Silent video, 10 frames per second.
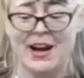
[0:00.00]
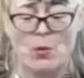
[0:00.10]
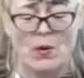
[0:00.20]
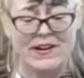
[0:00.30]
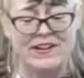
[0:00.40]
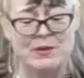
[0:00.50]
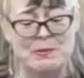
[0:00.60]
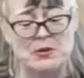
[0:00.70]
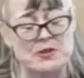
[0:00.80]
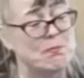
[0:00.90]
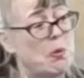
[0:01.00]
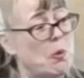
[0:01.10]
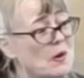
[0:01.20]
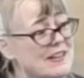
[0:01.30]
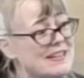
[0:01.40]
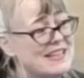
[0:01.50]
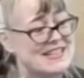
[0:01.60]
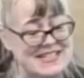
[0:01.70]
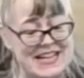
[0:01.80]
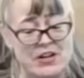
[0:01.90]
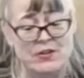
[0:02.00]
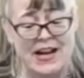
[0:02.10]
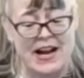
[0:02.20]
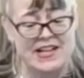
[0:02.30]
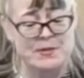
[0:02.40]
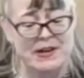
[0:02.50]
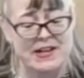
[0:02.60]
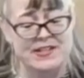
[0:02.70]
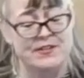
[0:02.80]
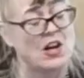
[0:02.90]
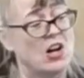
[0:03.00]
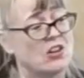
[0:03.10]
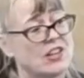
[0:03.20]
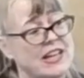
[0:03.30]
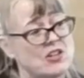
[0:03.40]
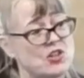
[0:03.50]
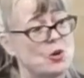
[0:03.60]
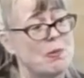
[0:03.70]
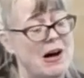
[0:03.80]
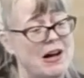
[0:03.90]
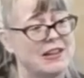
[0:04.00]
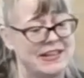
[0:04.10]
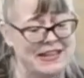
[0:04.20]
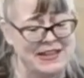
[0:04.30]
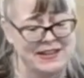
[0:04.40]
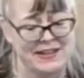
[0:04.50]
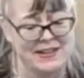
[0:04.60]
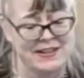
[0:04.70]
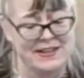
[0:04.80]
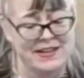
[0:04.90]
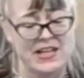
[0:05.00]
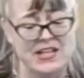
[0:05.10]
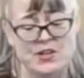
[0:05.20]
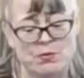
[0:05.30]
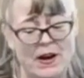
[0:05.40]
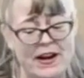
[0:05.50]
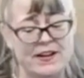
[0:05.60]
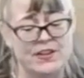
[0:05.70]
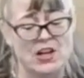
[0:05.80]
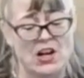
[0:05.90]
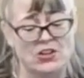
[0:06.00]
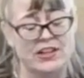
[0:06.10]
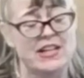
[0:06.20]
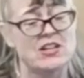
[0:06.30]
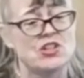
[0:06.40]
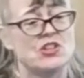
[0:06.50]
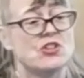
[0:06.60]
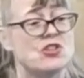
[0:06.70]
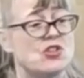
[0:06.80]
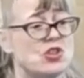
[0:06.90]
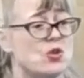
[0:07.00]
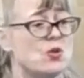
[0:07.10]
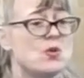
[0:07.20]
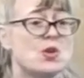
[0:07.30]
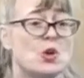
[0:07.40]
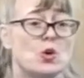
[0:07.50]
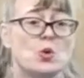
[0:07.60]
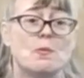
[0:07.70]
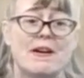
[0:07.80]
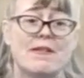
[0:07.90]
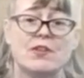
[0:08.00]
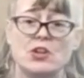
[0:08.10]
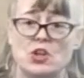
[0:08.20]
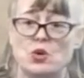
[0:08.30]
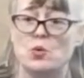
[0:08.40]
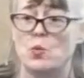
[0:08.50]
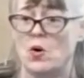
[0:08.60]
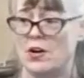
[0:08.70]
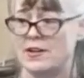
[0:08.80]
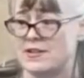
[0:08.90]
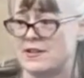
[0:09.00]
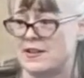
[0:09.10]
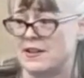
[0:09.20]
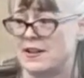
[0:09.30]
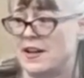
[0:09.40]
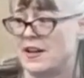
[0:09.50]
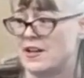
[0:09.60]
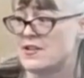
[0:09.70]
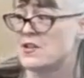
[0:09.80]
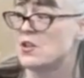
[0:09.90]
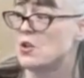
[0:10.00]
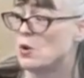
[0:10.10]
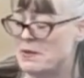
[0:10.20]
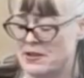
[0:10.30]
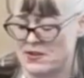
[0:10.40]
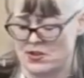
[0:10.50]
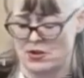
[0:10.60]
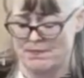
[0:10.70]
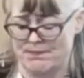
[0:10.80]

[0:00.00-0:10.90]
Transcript: One of the most important and sacred aspects of congregational polity is the right of a congregation to choose whomever you want as your minister.